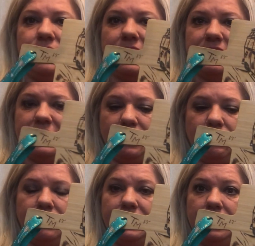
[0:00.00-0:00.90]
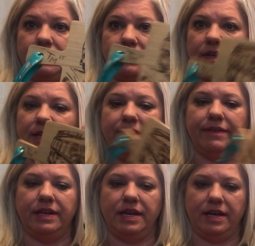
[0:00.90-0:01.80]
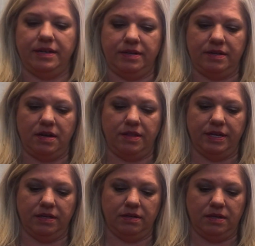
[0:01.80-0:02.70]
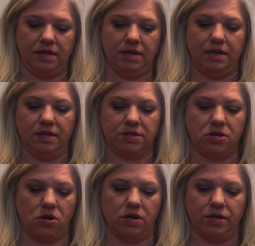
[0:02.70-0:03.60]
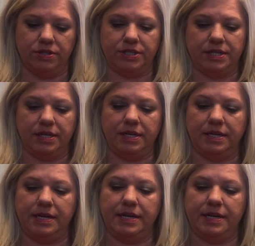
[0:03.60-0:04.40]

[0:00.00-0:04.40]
You can tell what we do for a living, huh? All the cars.